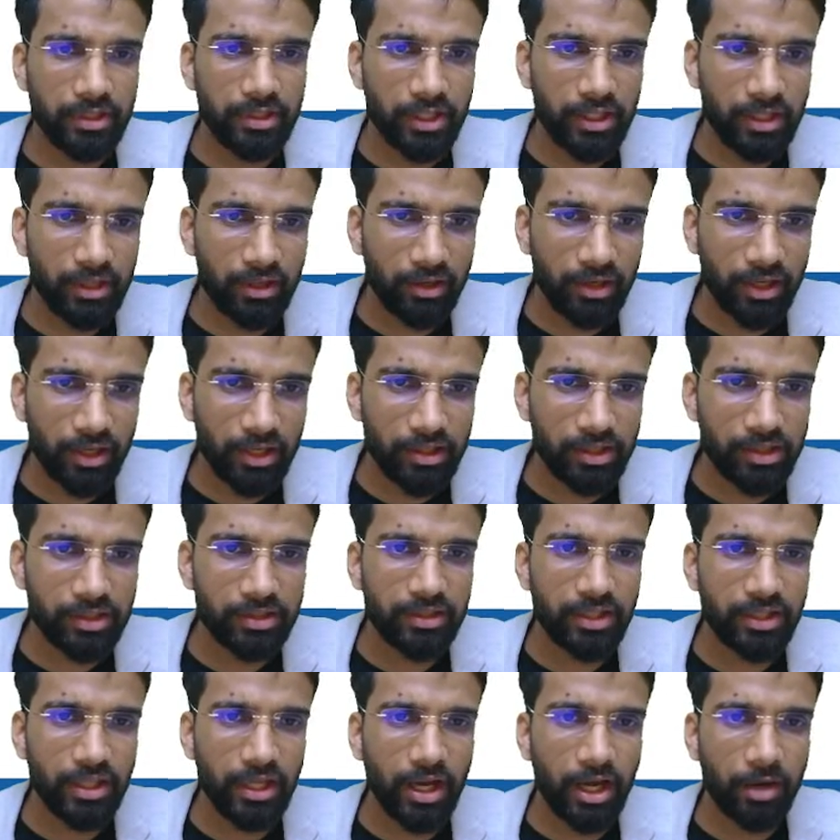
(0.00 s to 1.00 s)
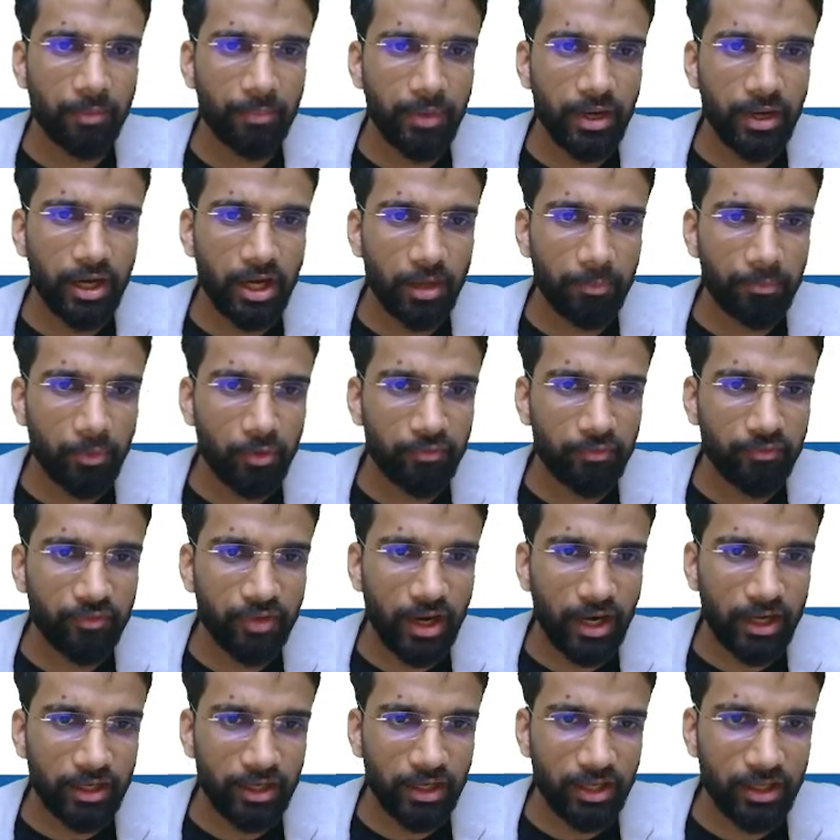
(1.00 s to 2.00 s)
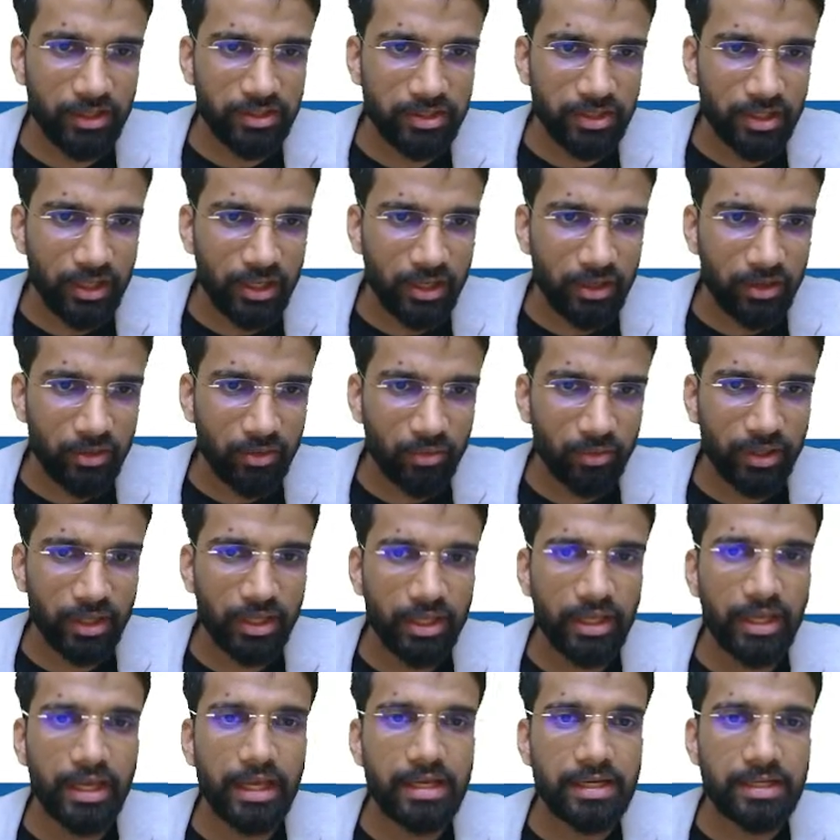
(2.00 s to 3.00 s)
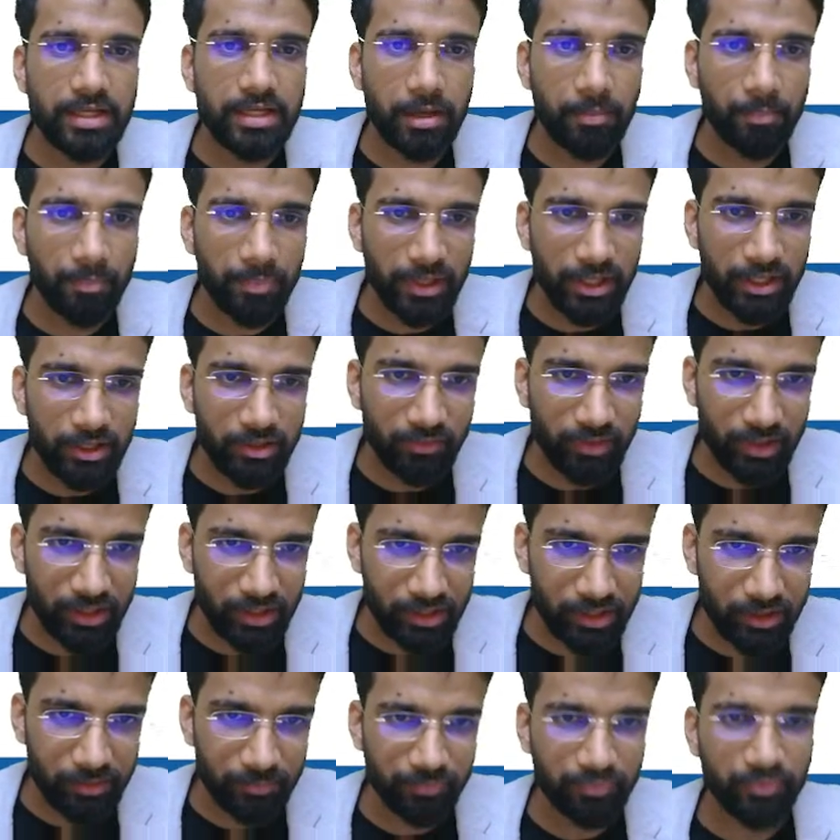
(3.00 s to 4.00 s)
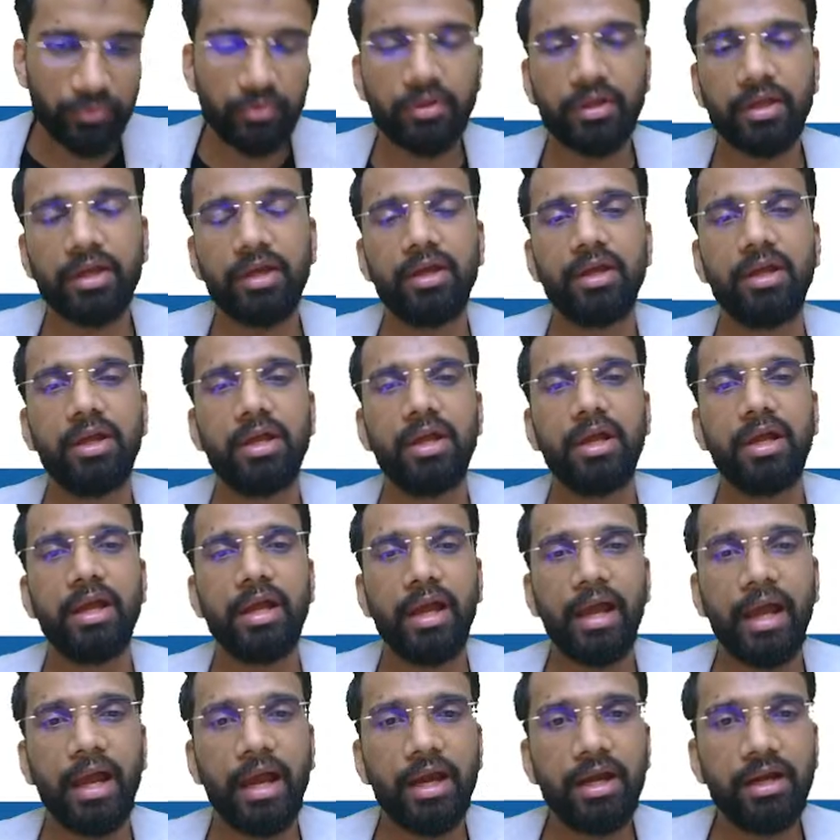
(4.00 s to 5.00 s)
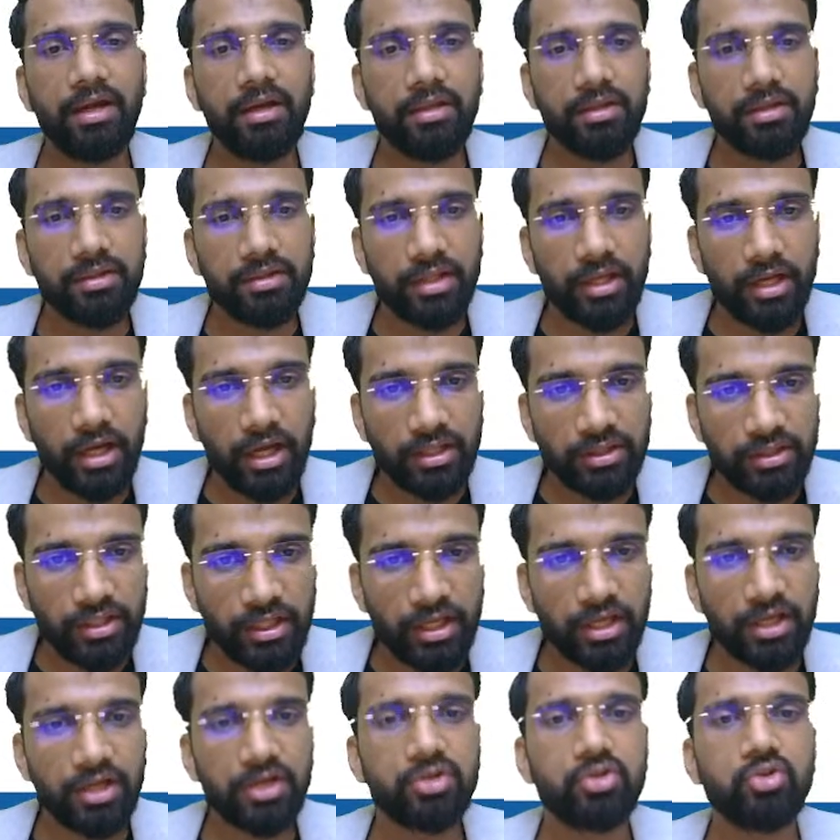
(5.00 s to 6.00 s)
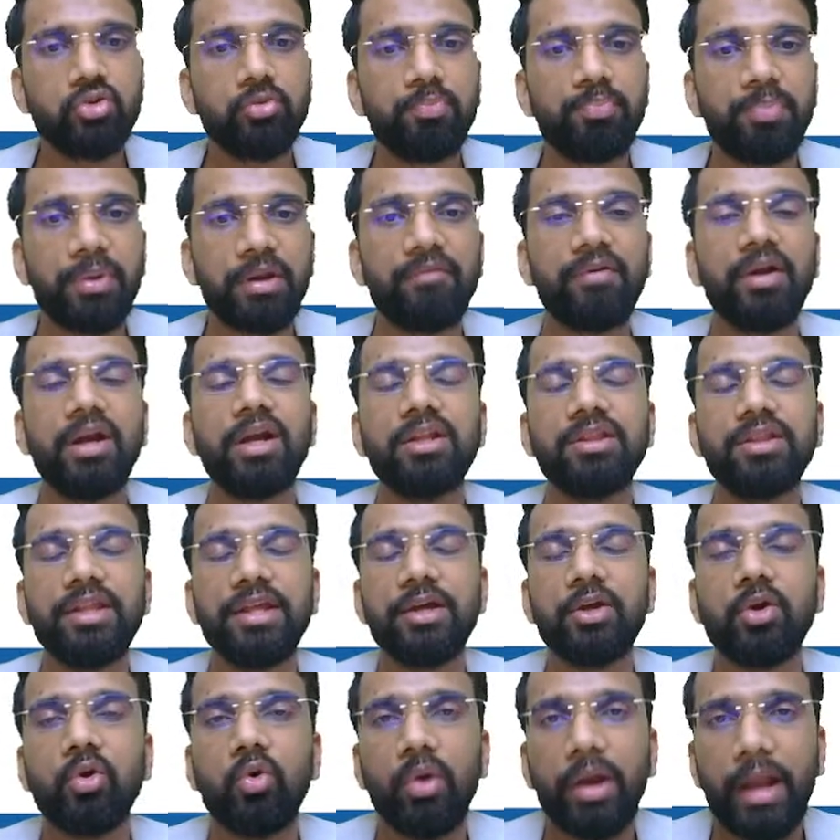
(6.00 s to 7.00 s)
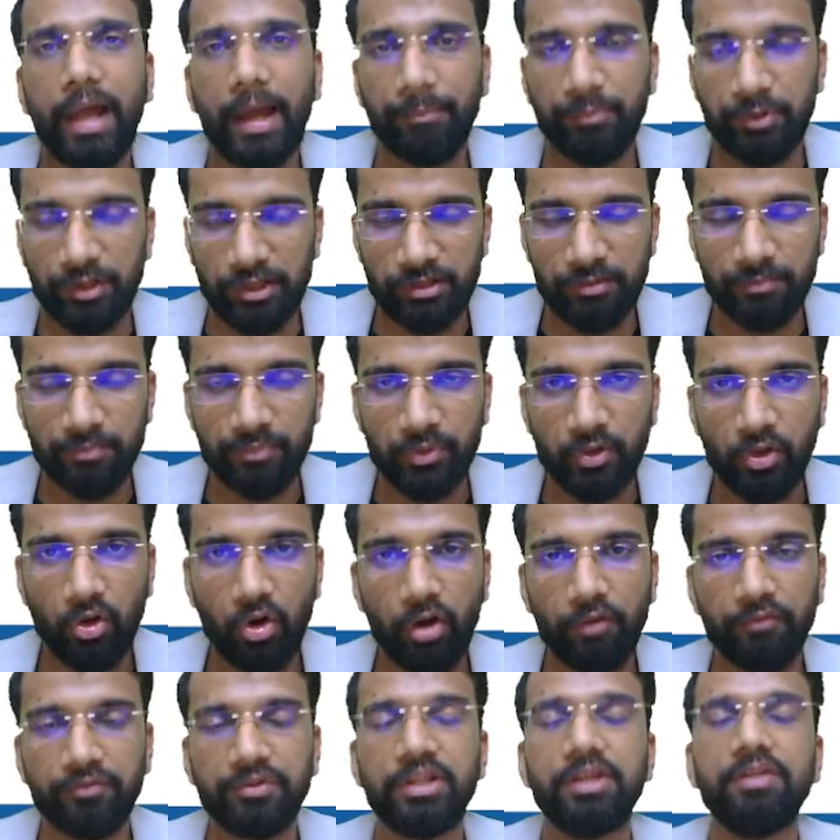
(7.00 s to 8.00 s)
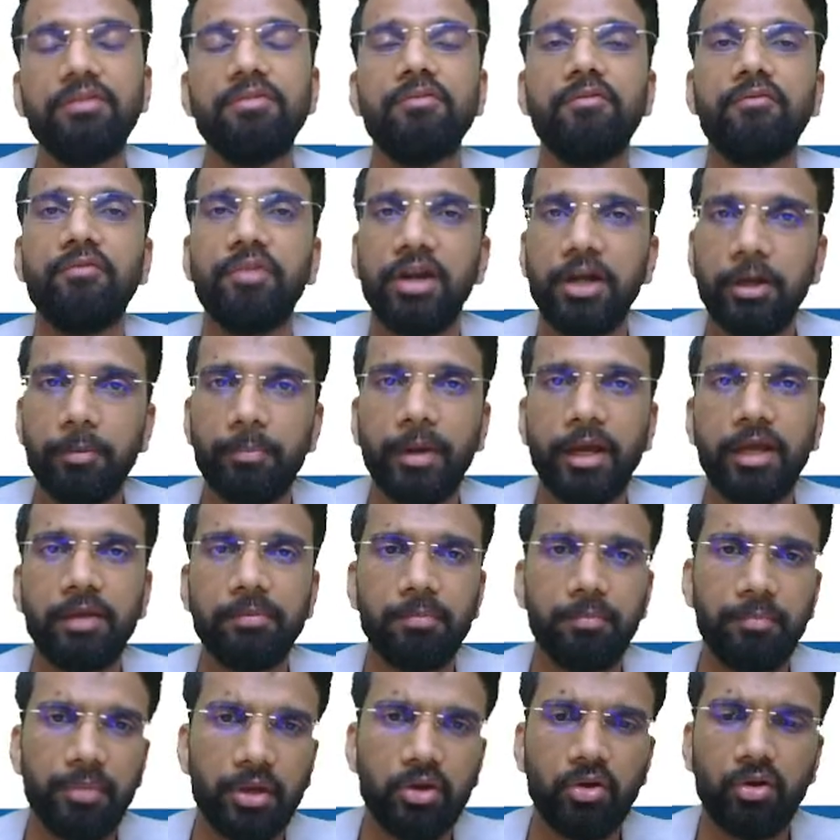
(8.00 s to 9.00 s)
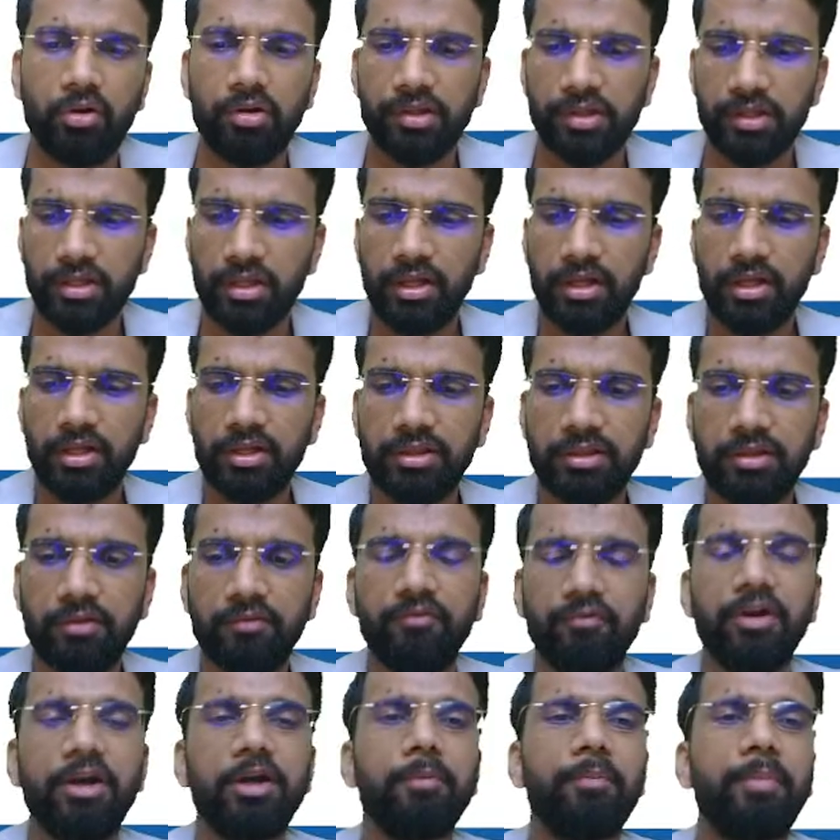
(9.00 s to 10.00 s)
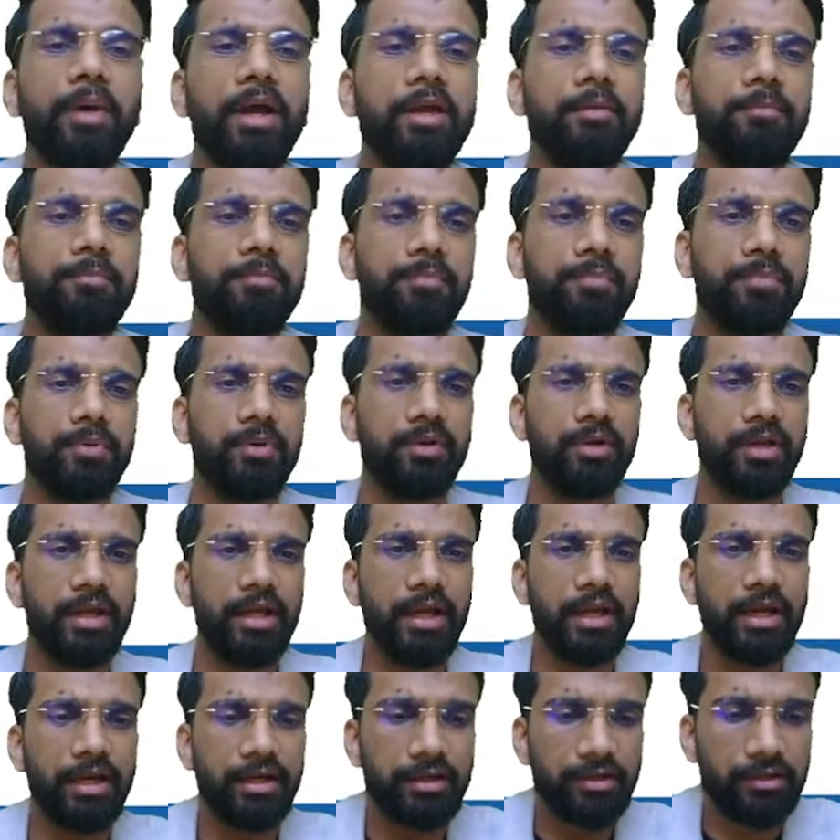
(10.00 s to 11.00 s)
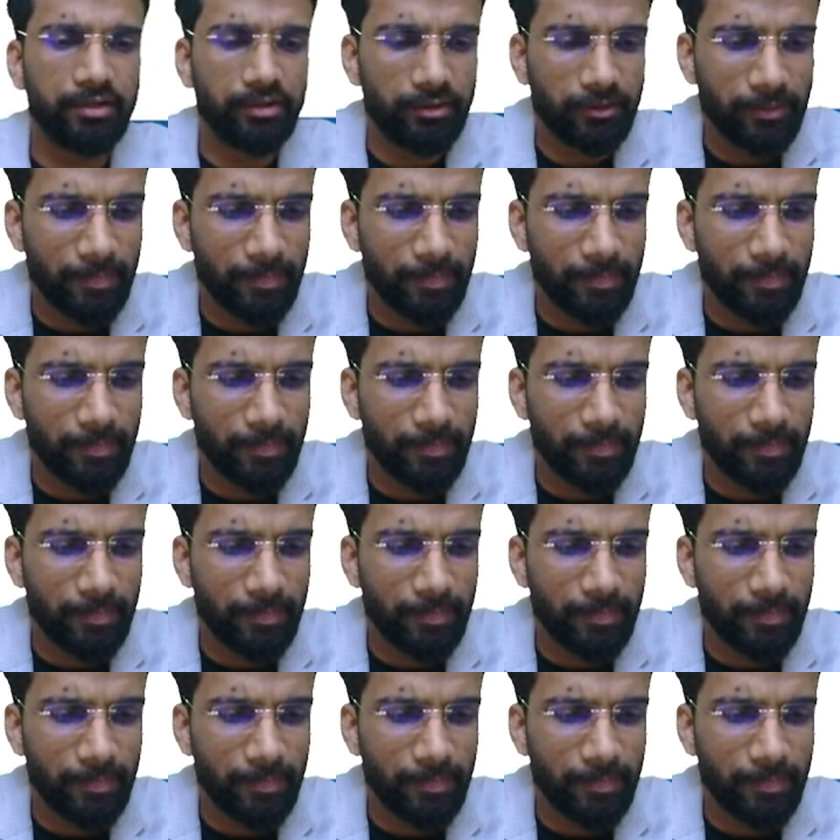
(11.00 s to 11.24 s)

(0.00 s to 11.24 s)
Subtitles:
the rings, they are made up of cartilage, okay, incomplete rings, okay, and they are there to prevent the collapse of the windpipe, because the windpipe it